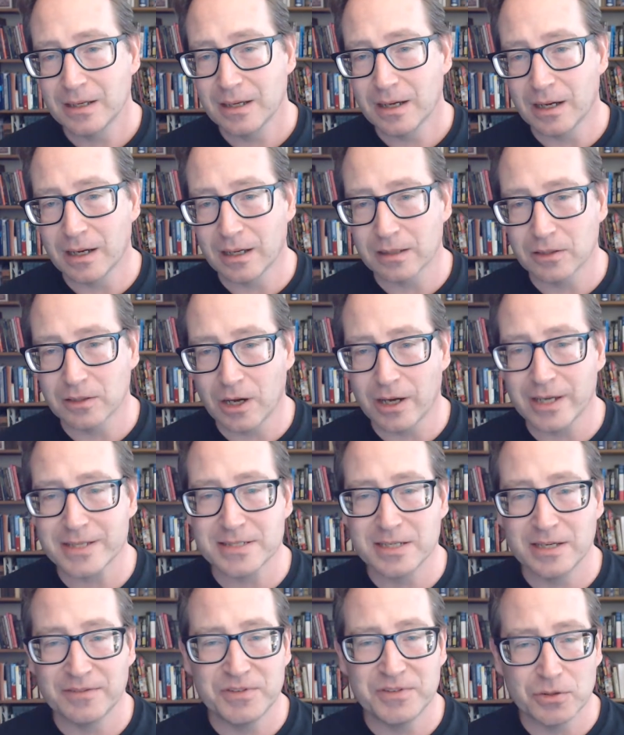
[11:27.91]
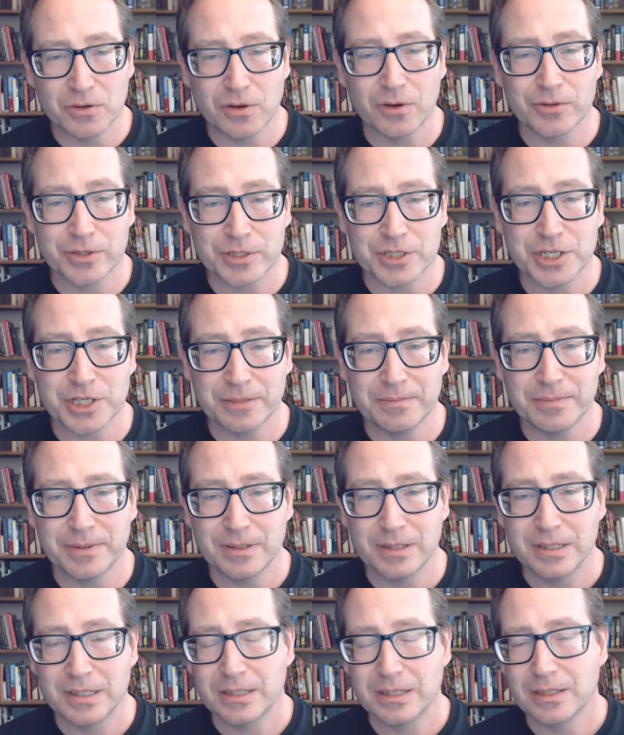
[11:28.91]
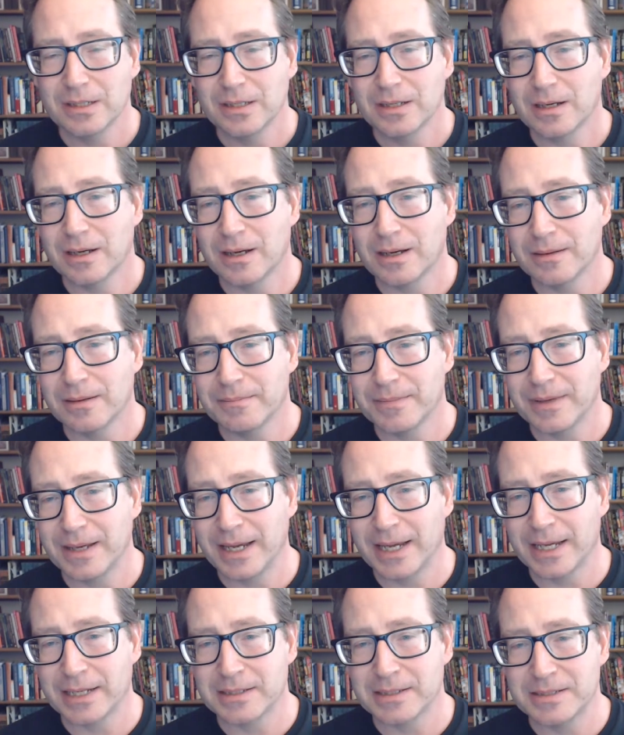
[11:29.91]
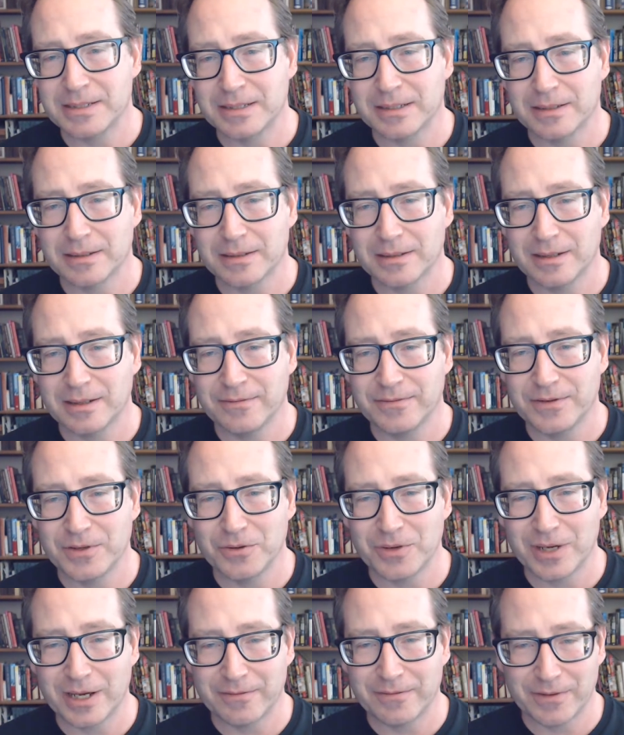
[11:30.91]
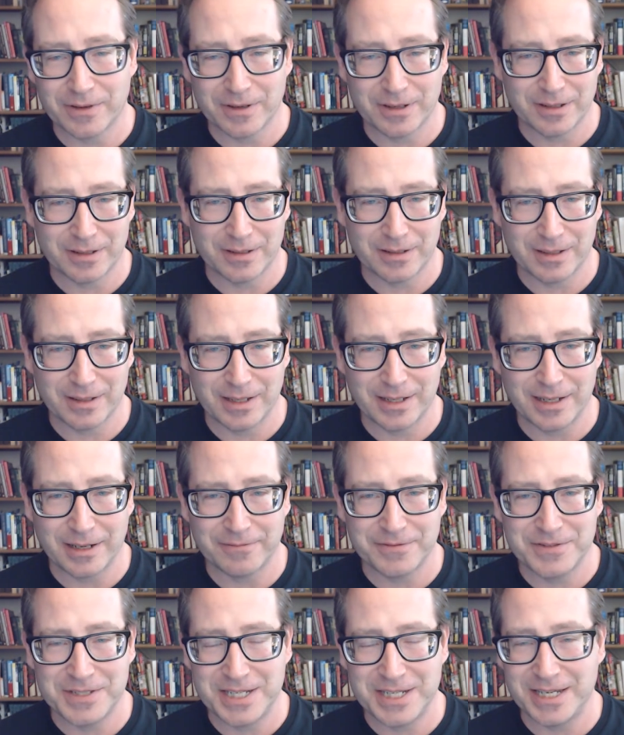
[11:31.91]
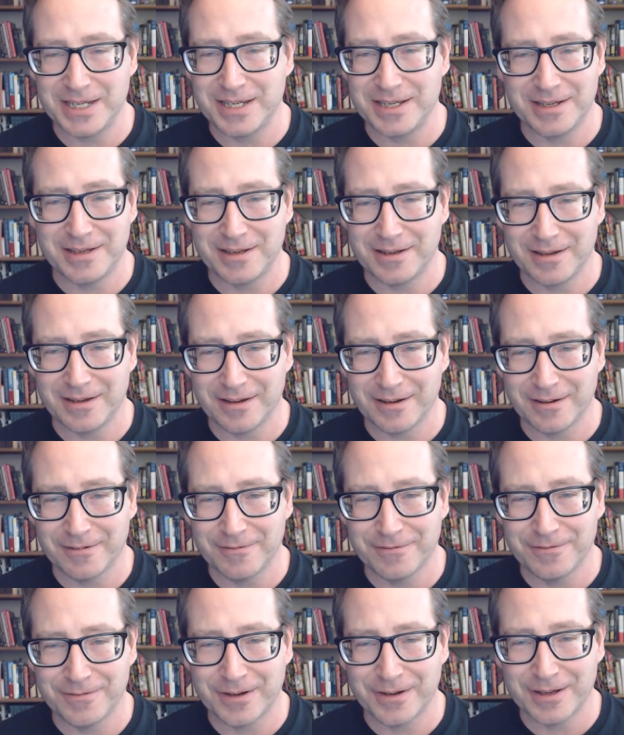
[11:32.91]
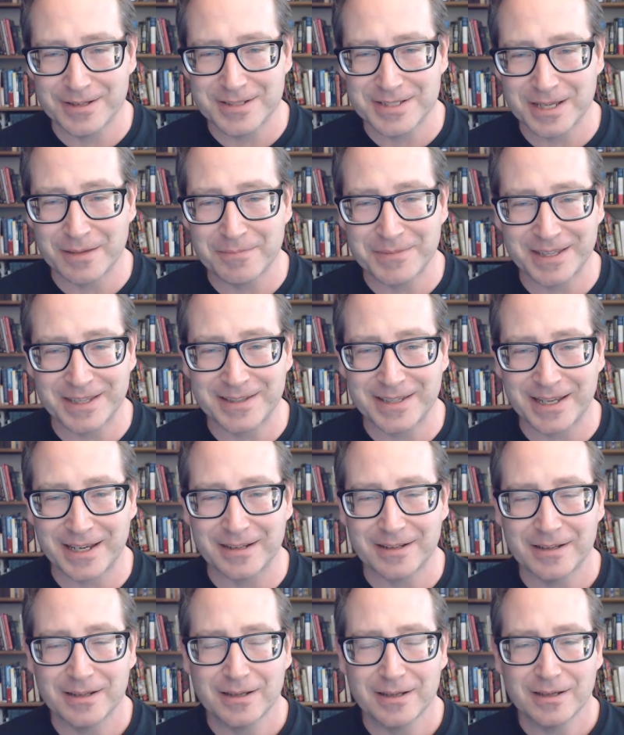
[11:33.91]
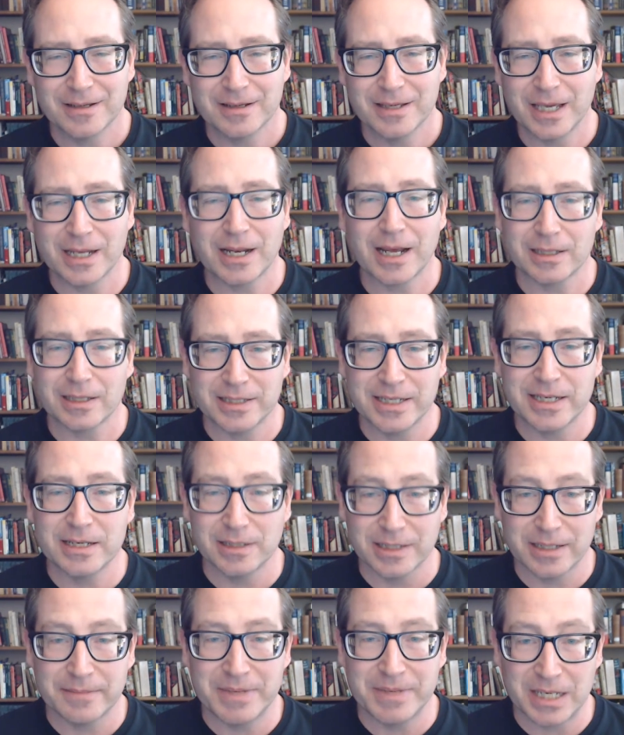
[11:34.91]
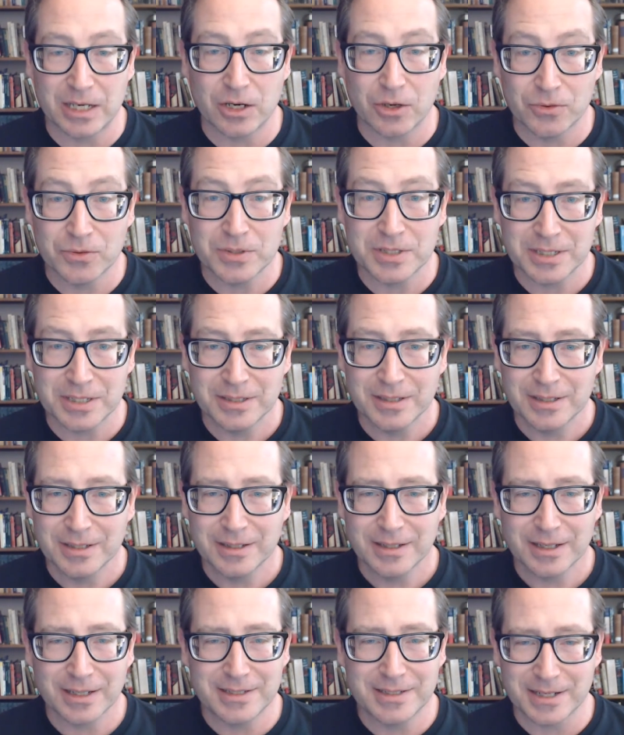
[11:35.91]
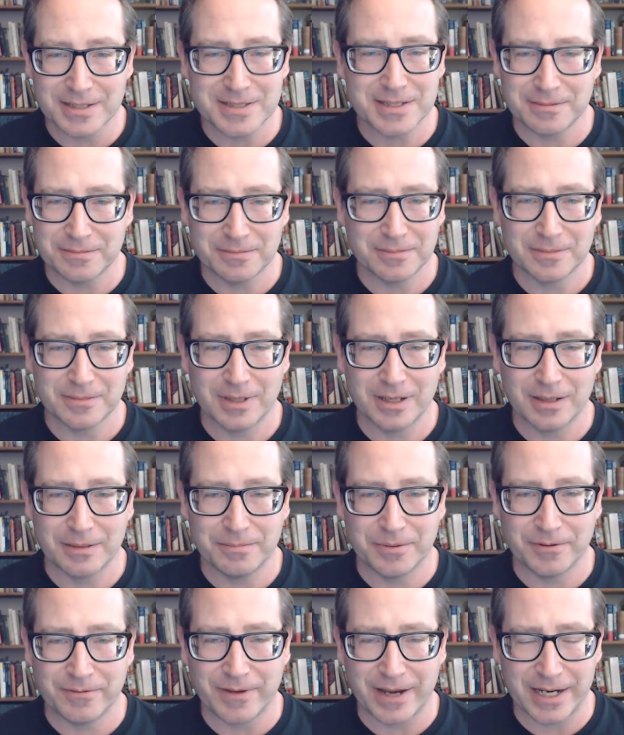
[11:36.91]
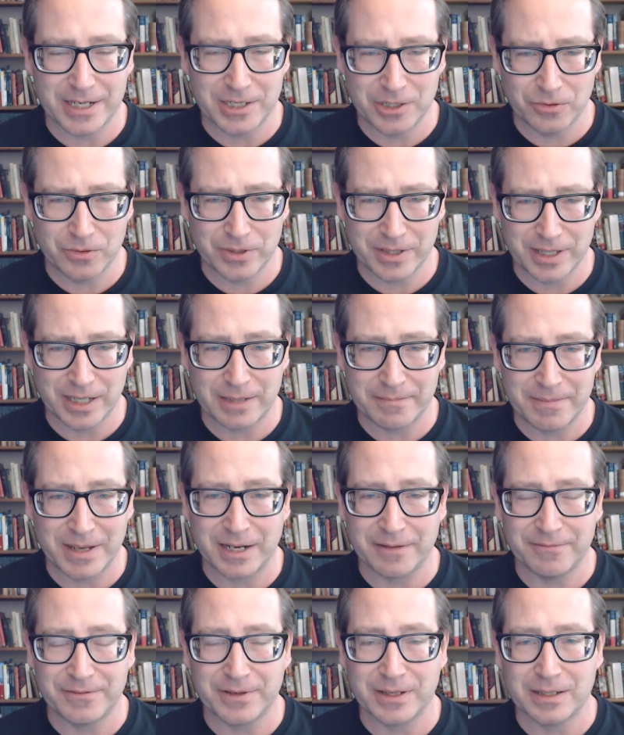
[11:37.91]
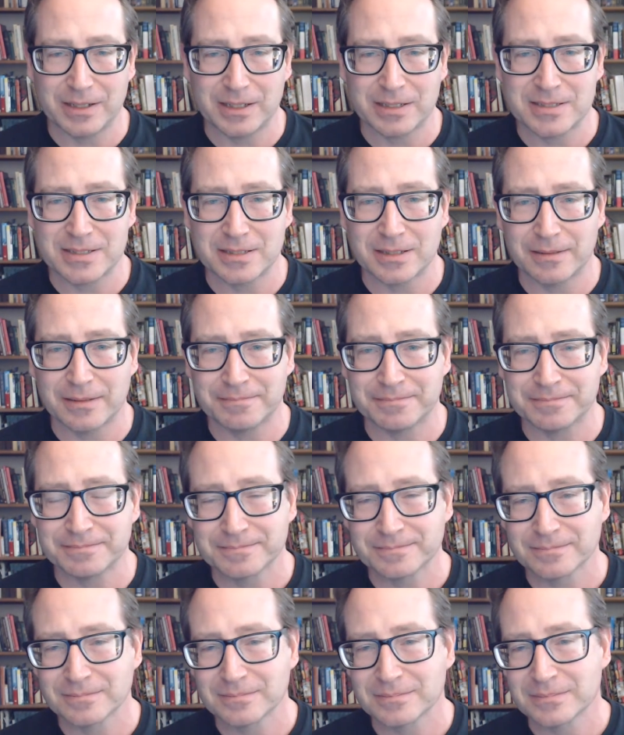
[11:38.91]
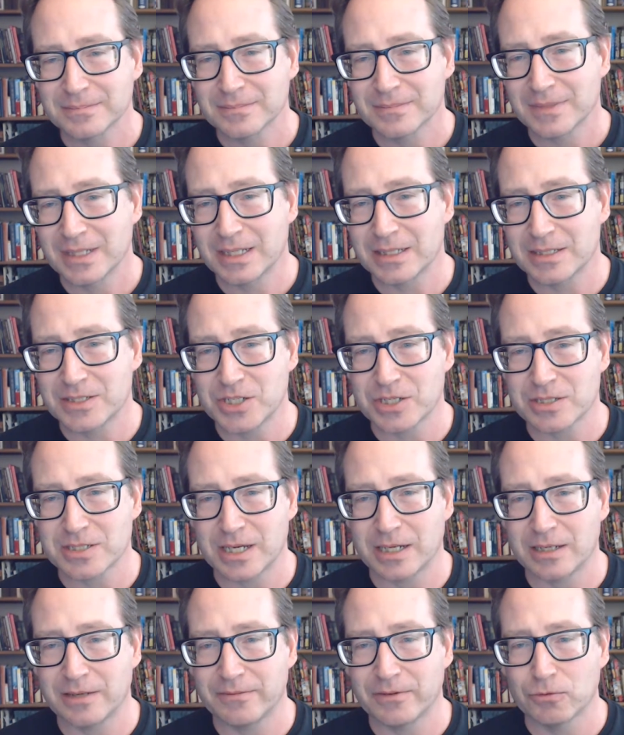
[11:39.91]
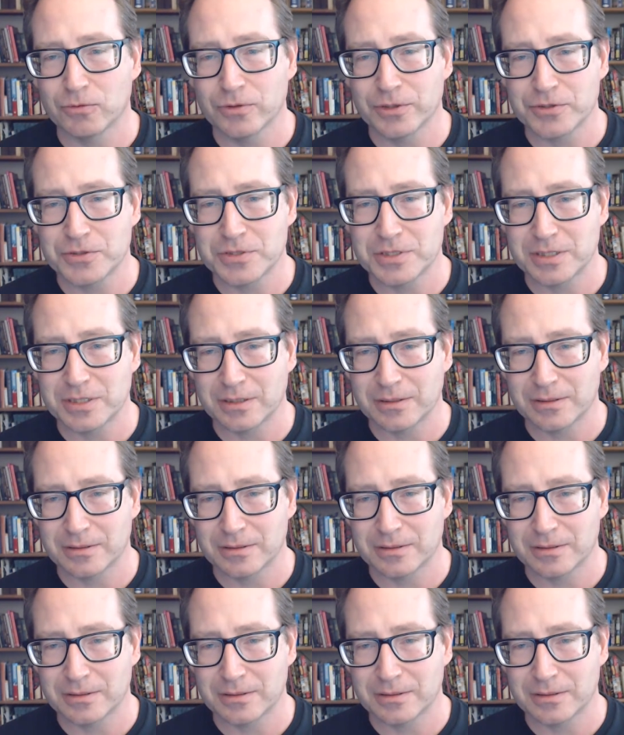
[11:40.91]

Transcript: Laws give you ownership. And if you have a NFT of something that cannot legally be owned, it doesn't provide you with any benefit. It's just kind of a ruse.